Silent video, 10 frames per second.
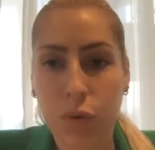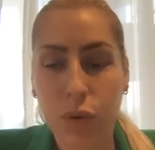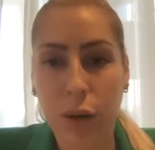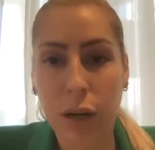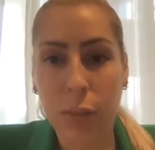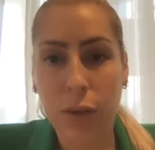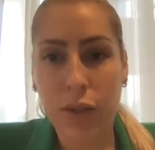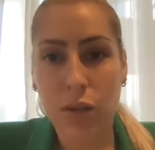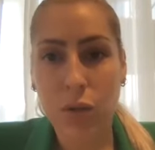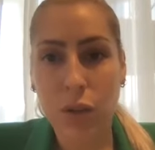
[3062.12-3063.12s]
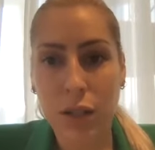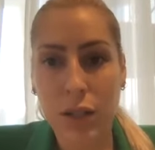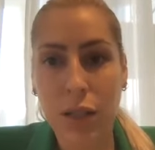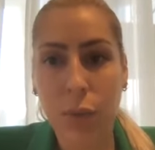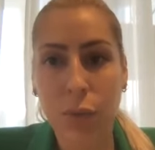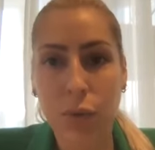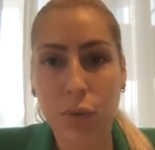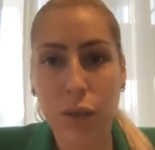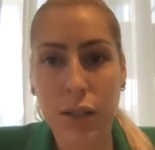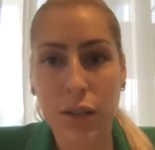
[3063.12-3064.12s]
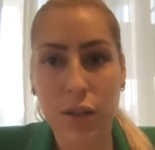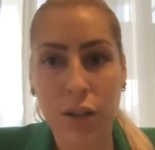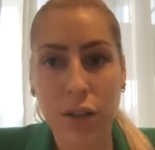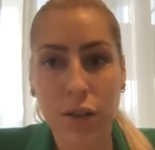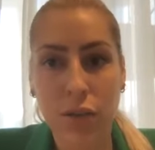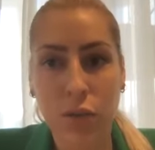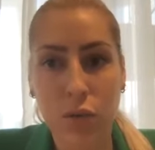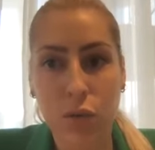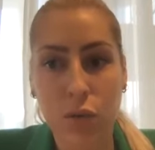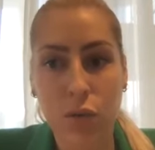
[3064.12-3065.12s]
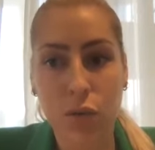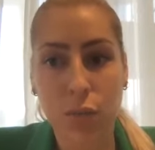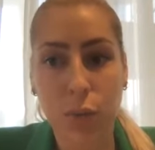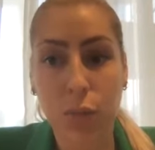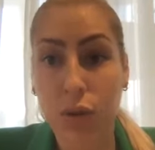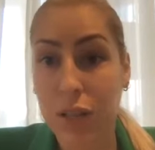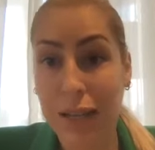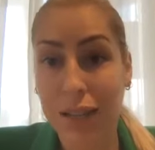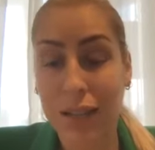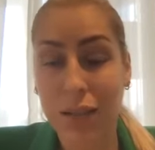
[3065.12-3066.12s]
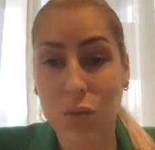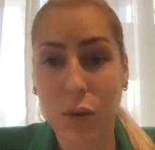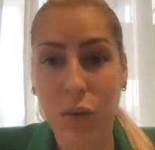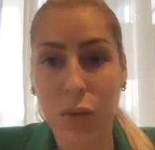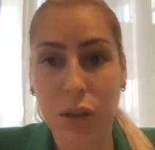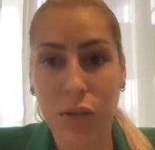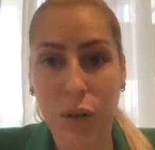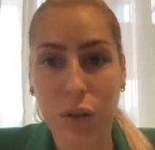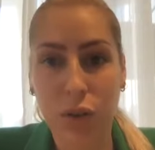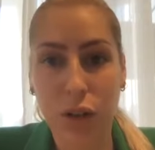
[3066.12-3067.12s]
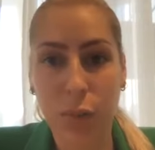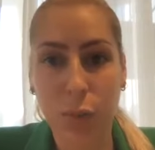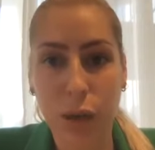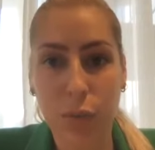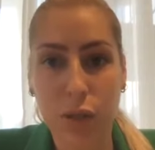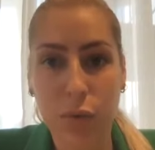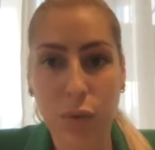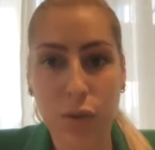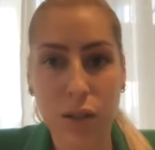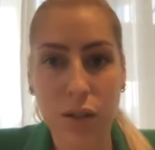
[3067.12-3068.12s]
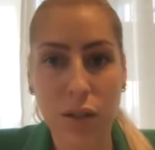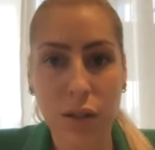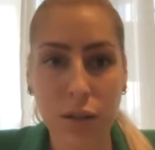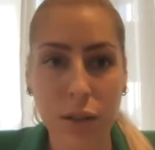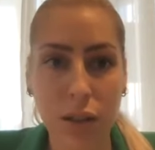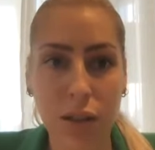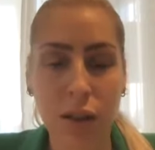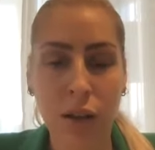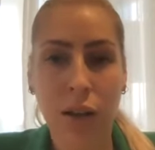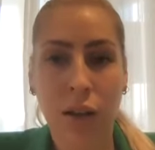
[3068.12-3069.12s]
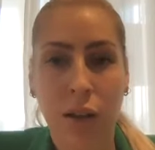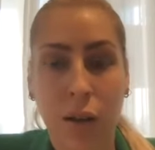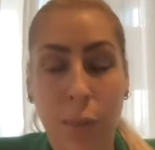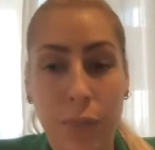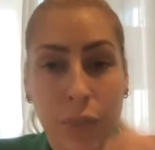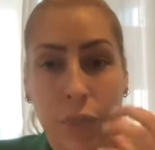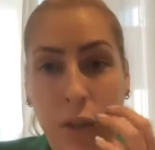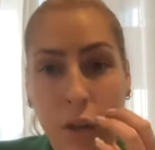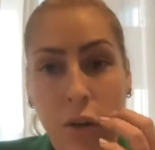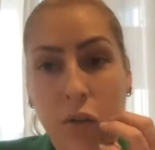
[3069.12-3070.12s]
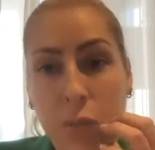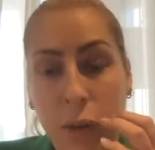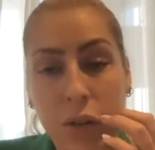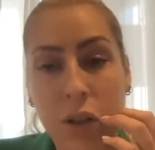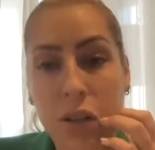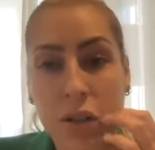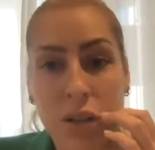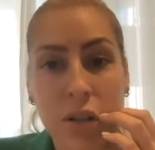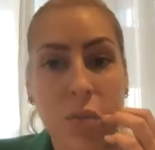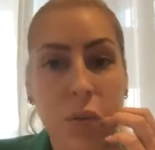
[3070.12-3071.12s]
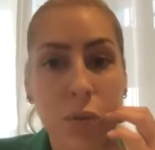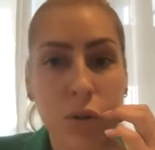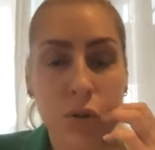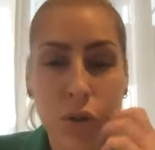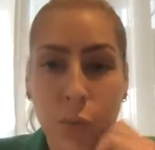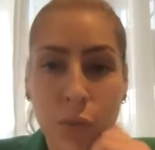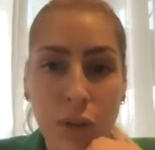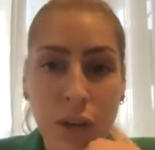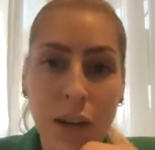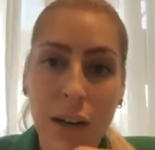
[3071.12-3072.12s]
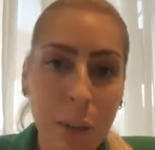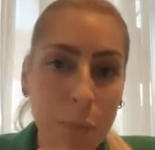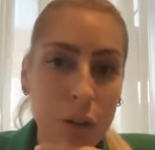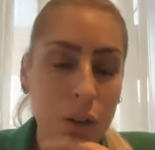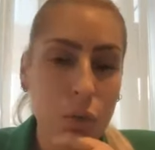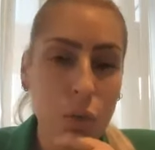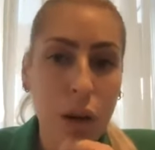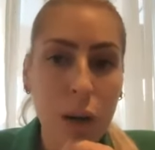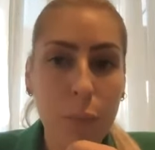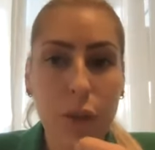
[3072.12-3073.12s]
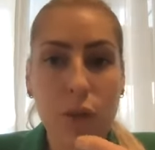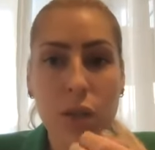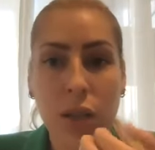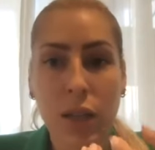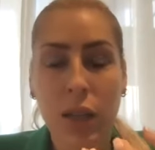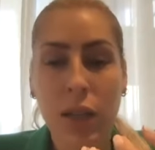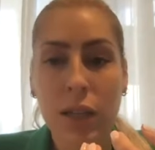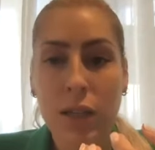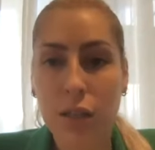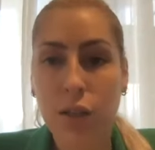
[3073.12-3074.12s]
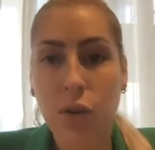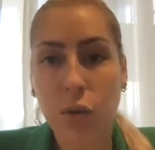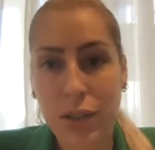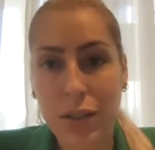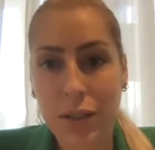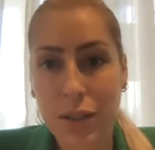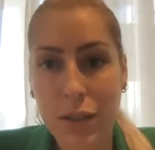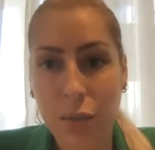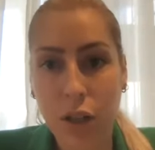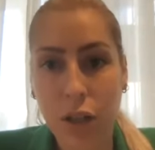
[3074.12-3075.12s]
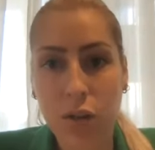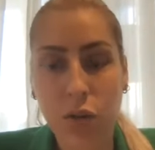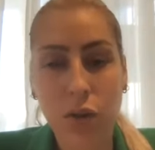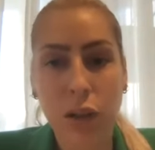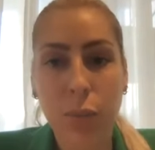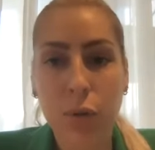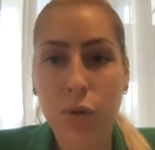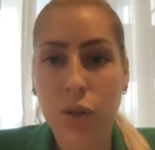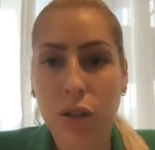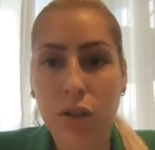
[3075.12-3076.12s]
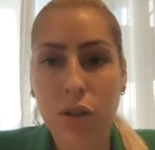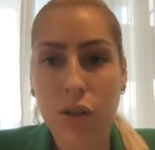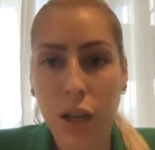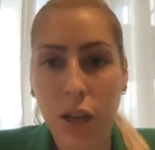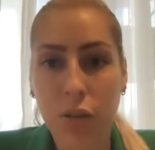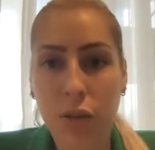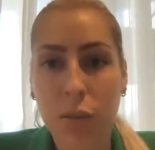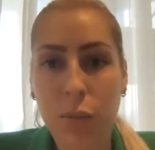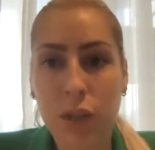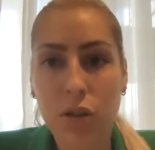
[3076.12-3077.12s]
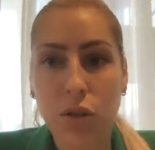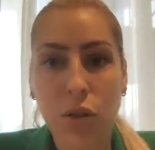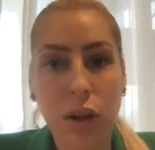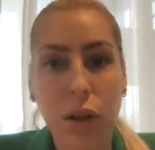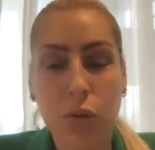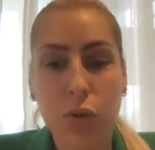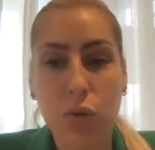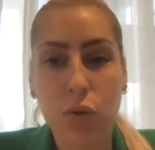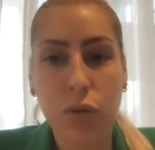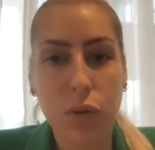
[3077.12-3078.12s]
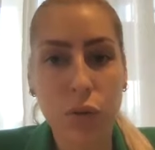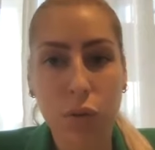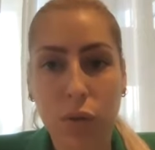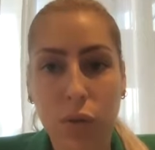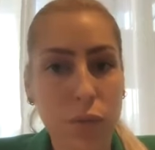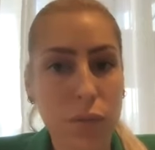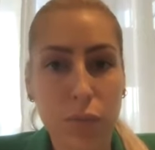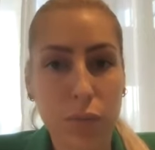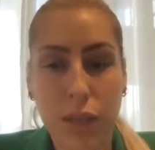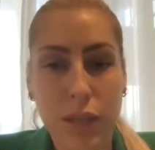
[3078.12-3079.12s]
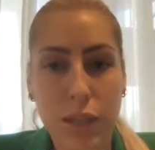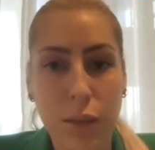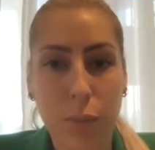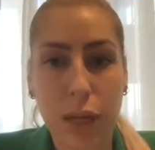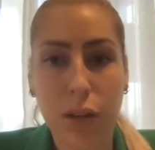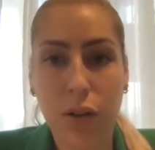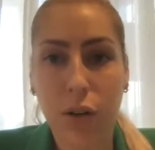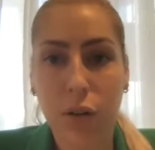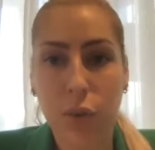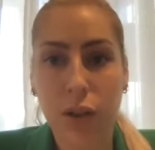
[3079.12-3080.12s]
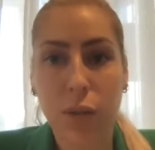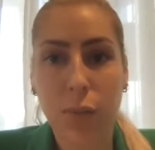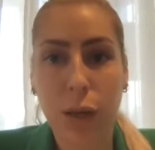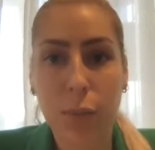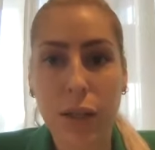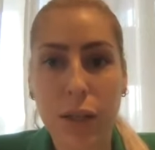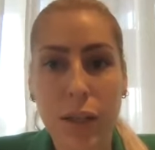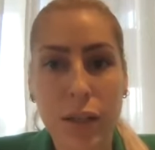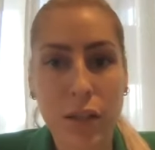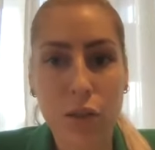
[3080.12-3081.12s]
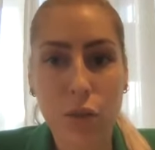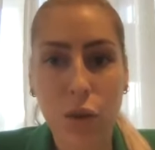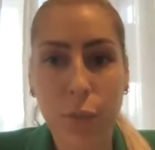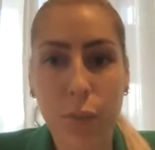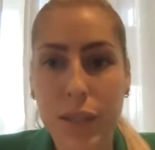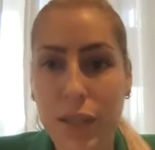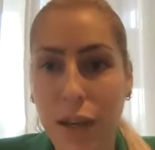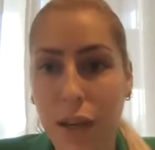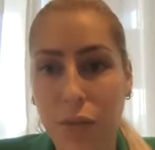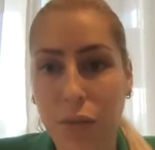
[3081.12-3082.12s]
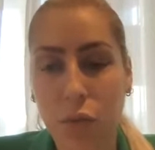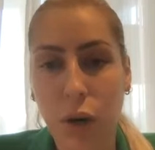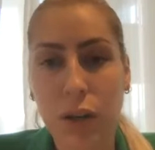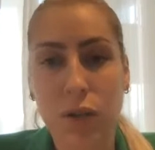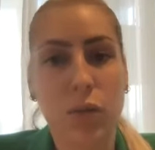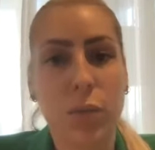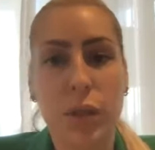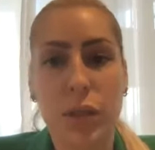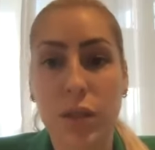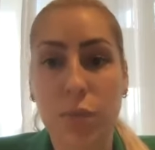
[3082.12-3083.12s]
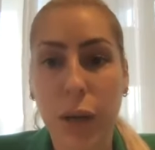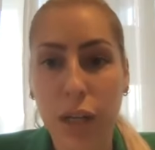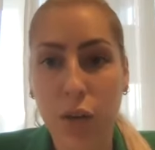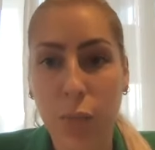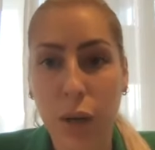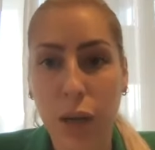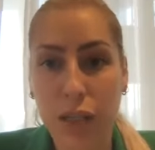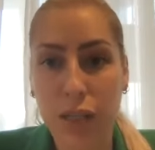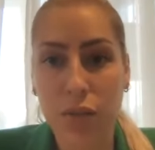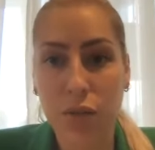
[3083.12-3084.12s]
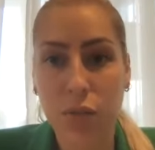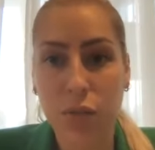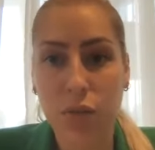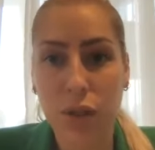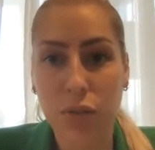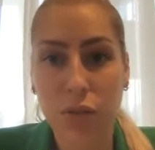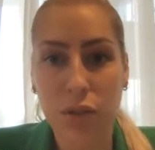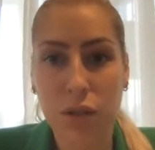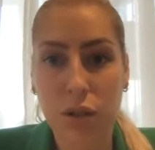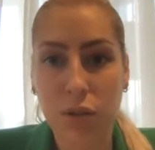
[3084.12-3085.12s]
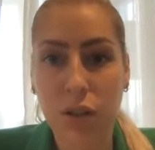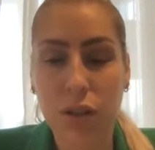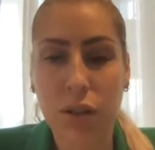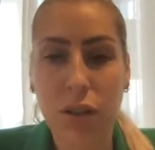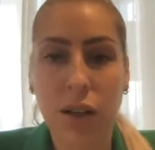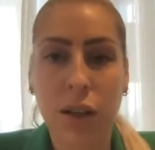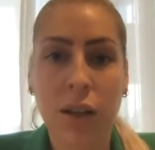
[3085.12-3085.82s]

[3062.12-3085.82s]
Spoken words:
requirements. So it does help you to get started, to be protected as well when running payments, because that's another thing. A lot of migrations at the moment to Shopify are happening. Why? Because it's a secured system, right? You're not able to touch the checkout. That means you're not able to, let's say, play around with any payment links. It's all PCI level 1. So it means it's bank compliance in terms of safety, security.